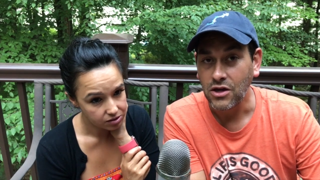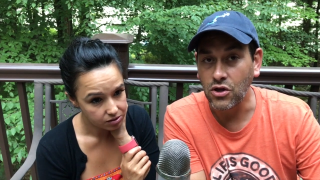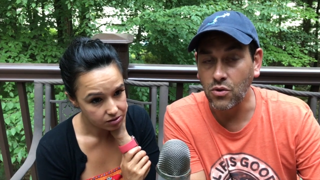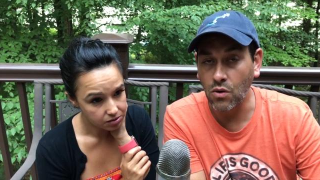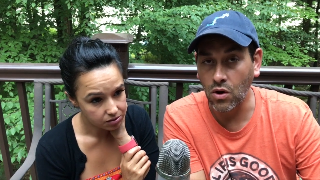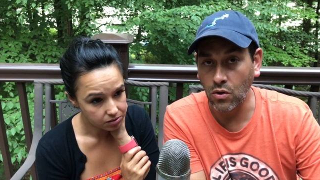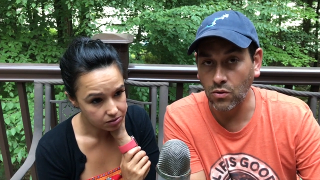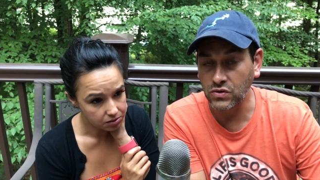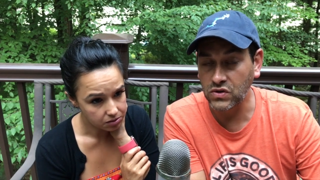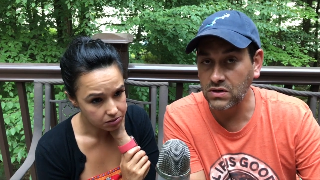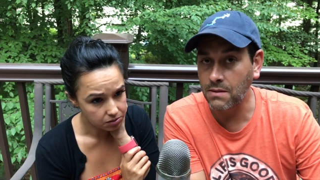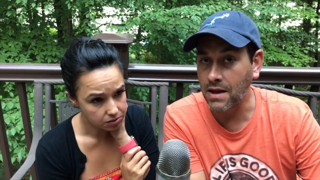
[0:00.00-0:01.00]
Speaker 1: you own
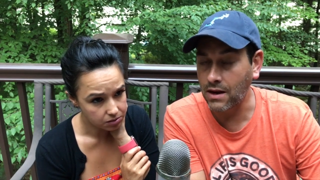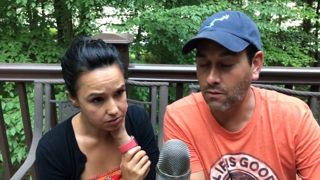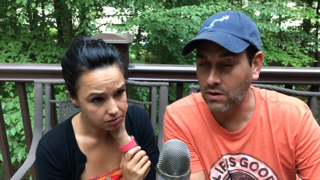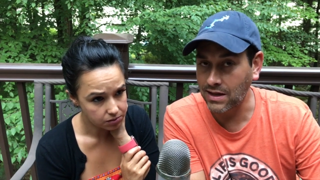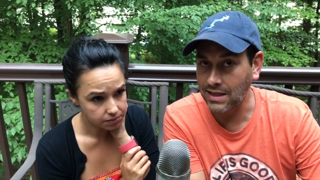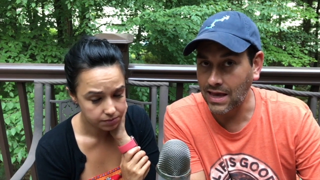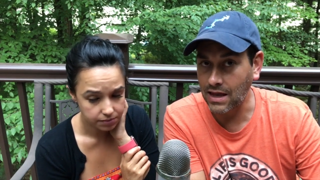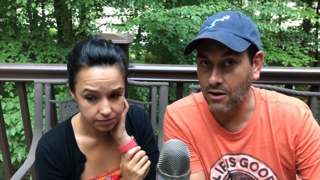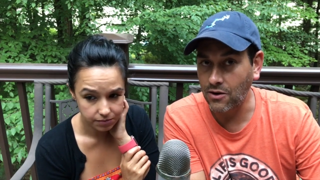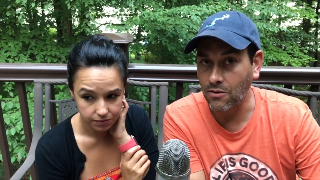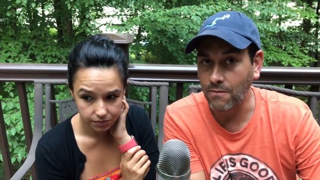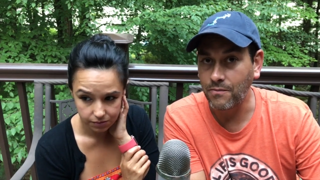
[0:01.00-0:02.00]
some equity in that
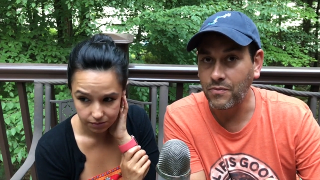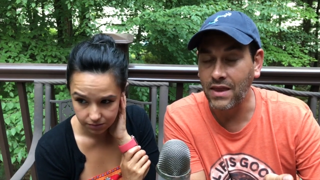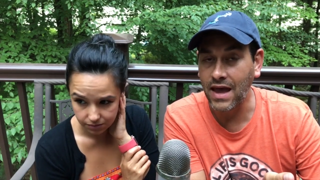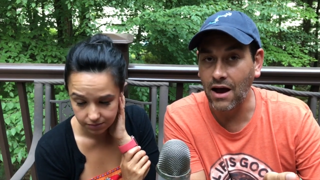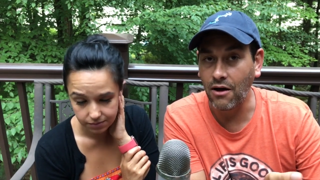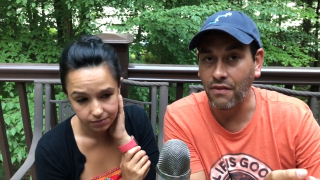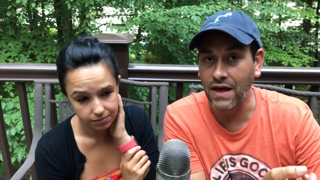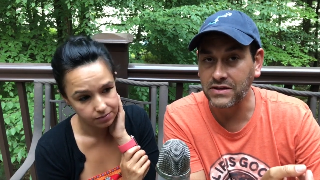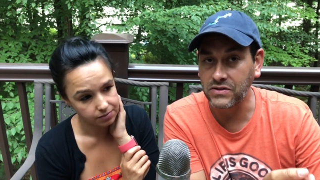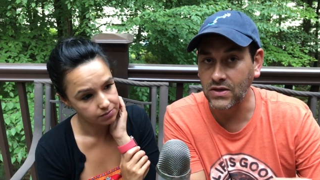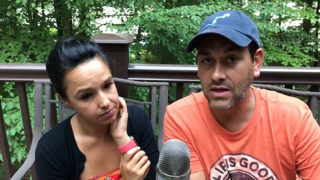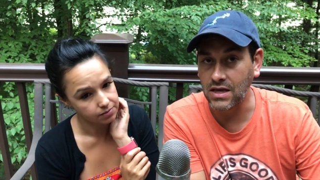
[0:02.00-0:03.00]
home. Now,
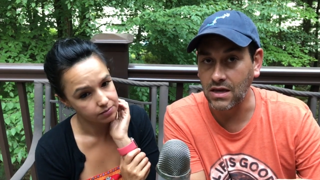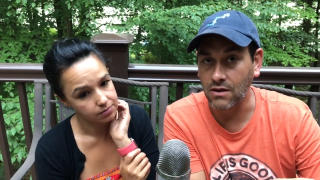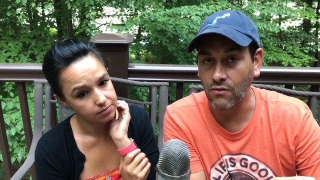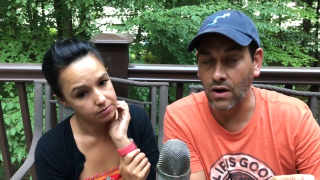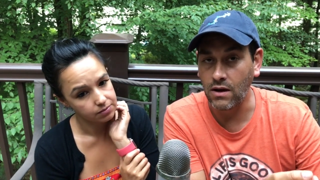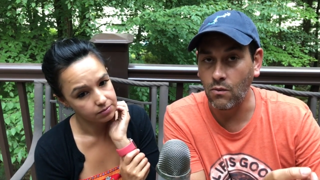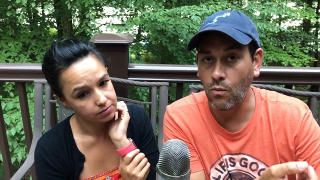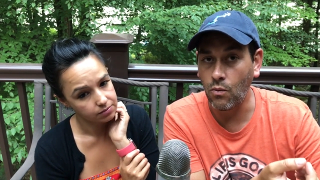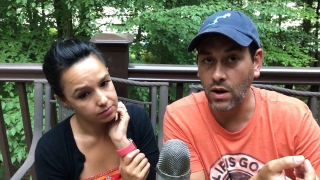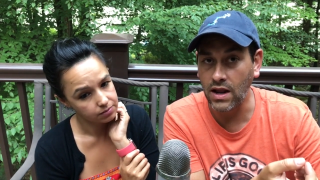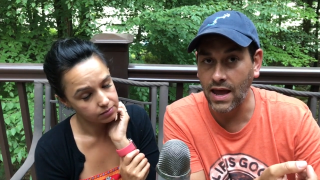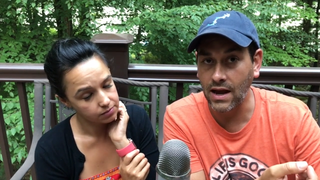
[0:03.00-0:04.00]
that's the key, right?
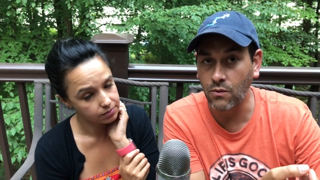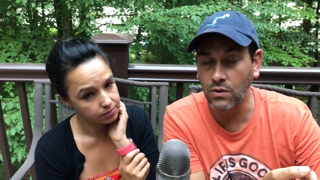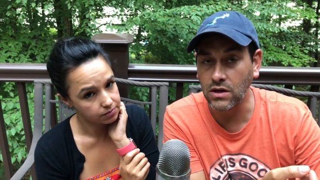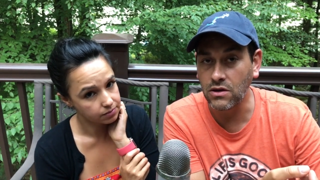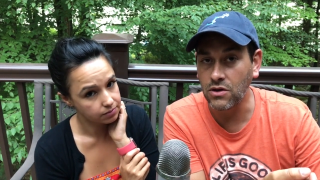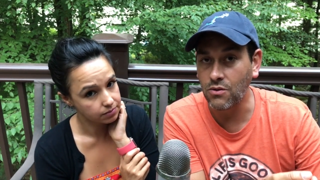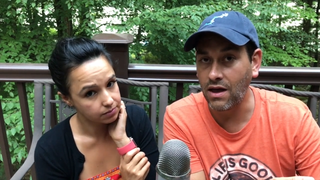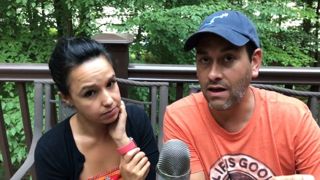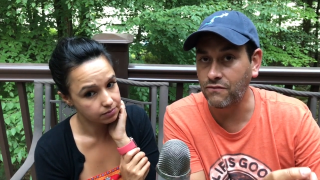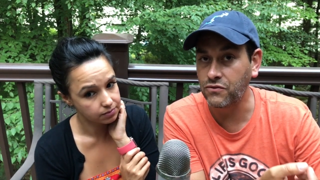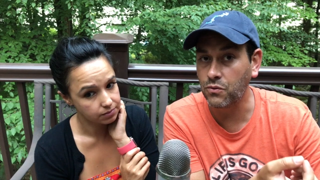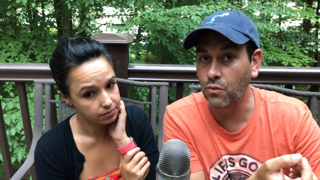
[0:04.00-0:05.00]
What equity do you
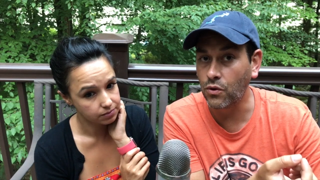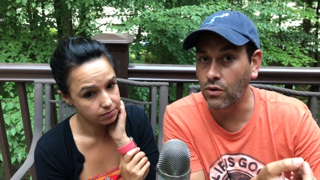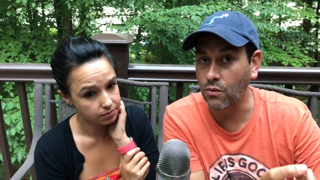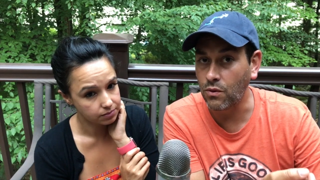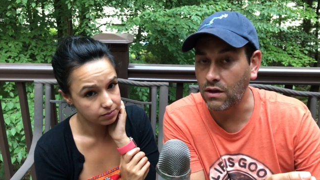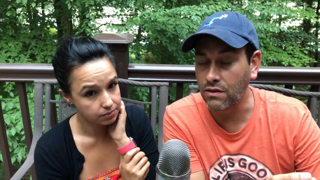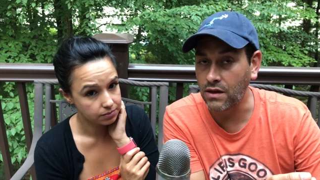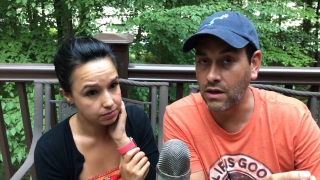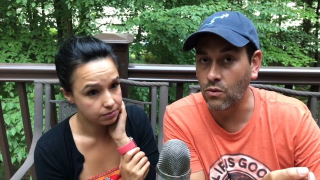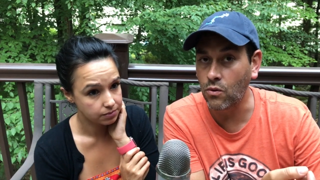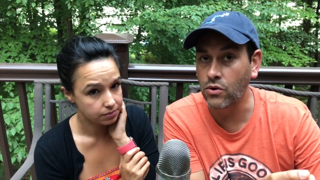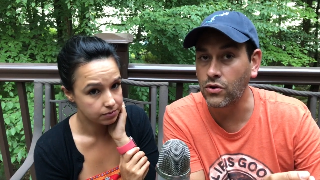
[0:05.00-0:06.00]
have to work with
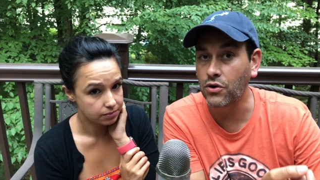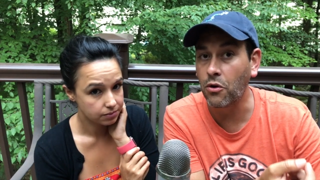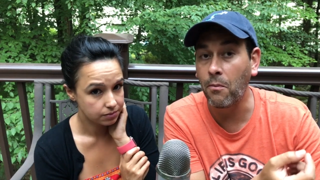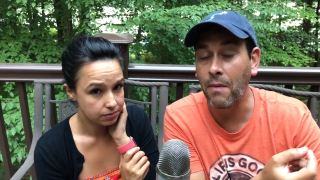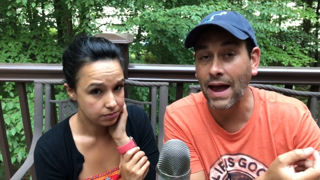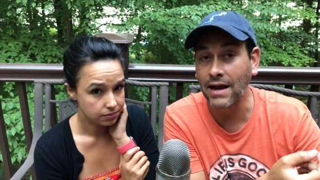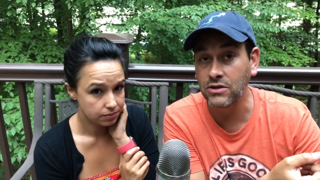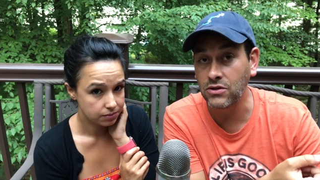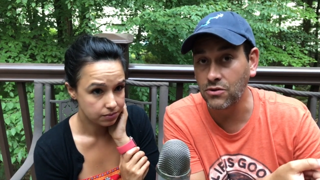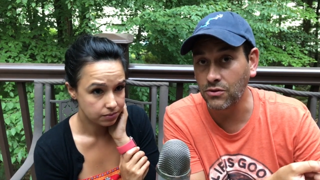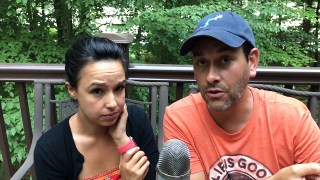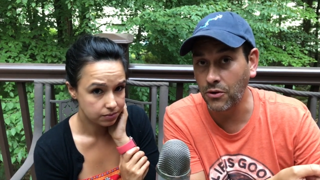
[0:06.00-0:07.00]
in order to go back
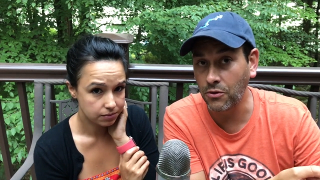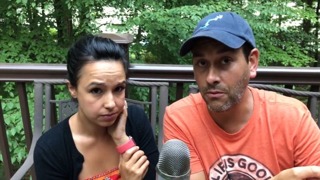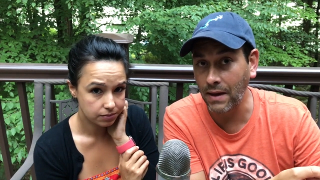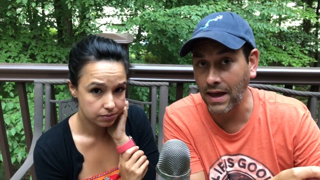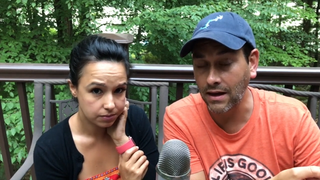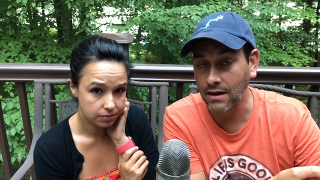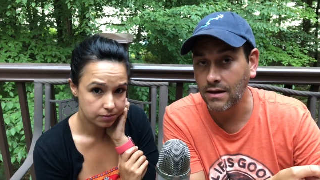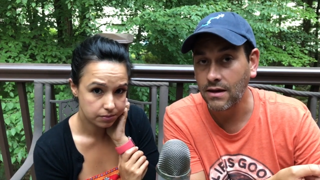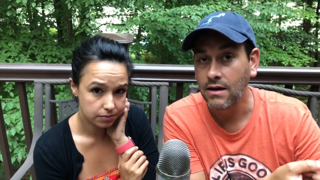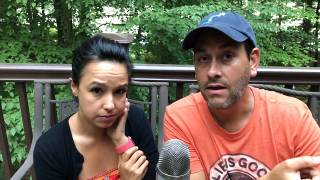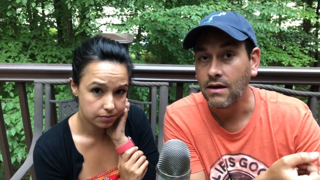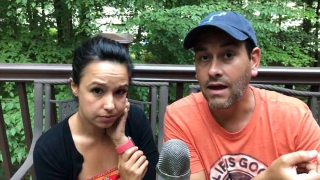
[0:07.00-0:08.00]
to your local bank
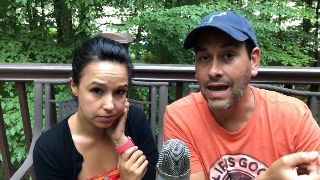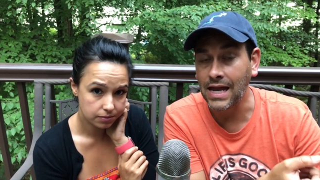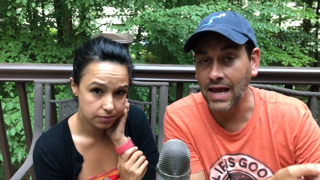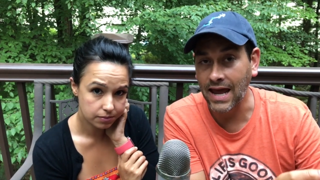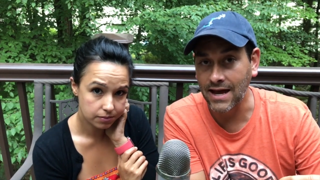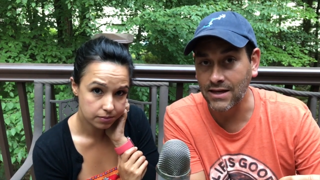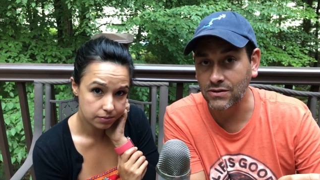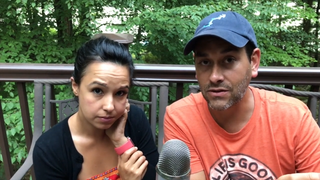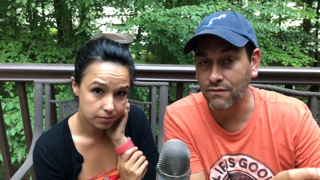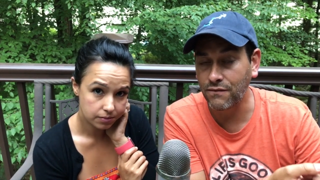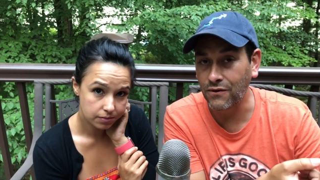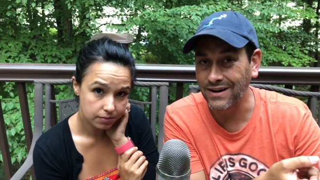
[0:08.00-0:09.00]
and
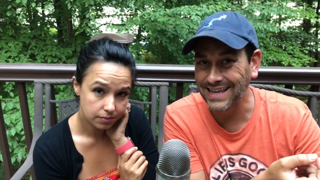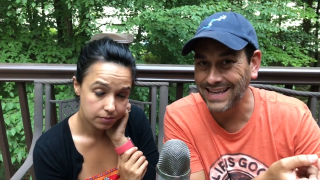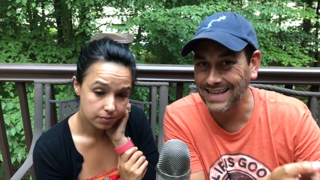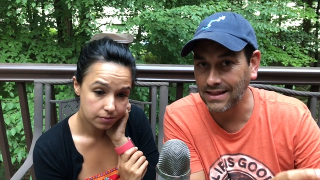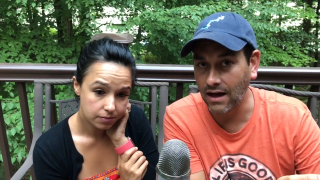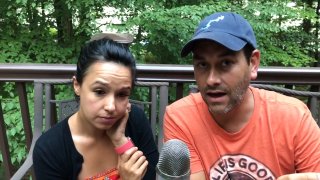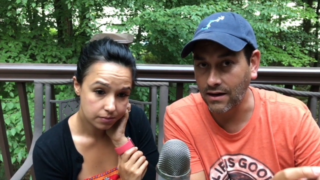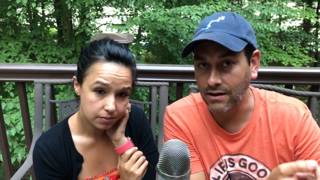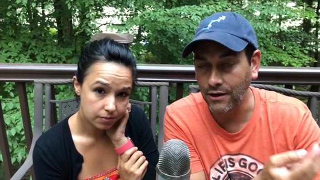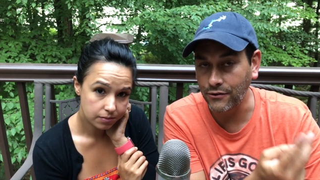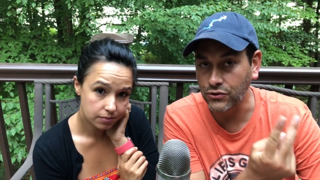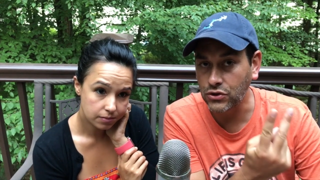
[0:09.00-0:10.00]
ask for a HELOC?
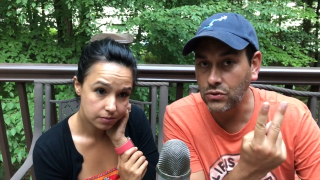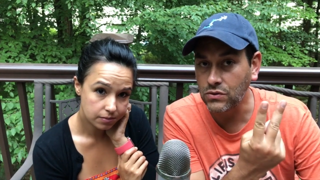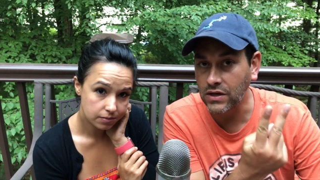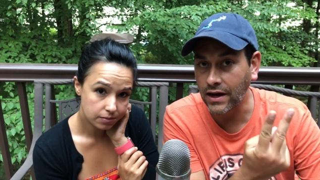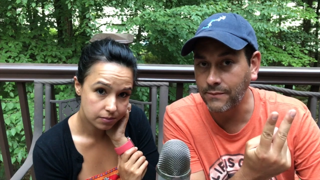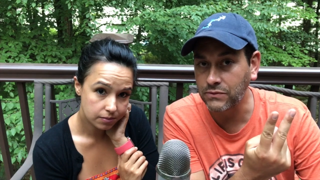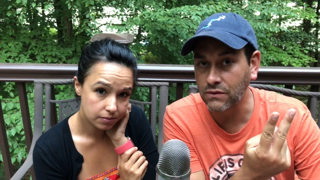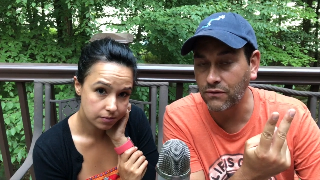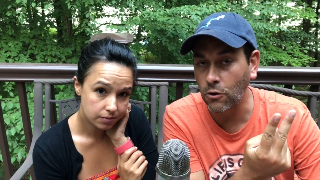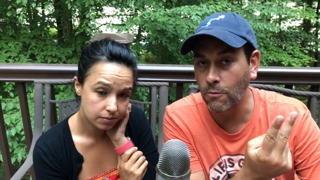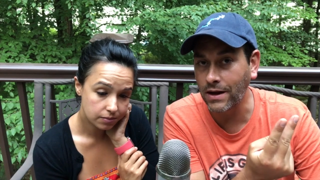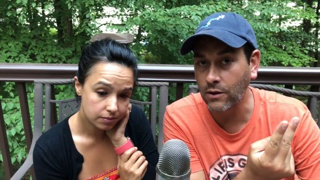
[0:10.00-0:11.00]
Now, there are two types of
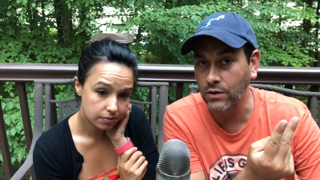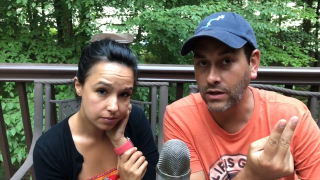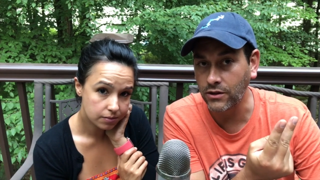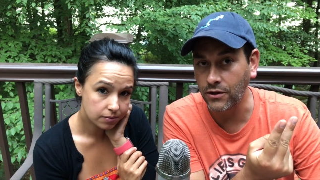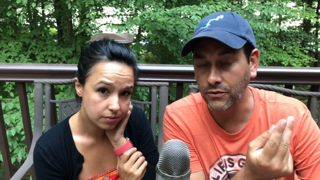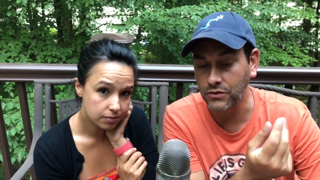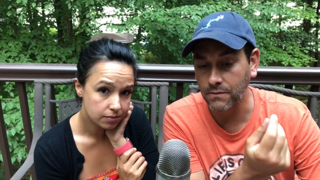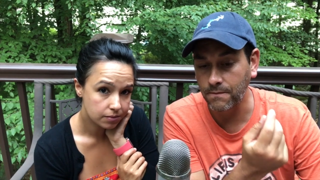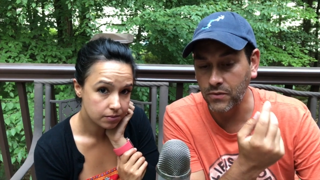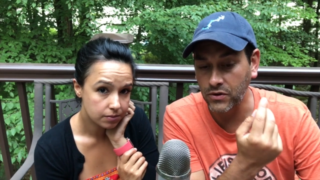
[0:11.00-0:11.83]
home equity loans.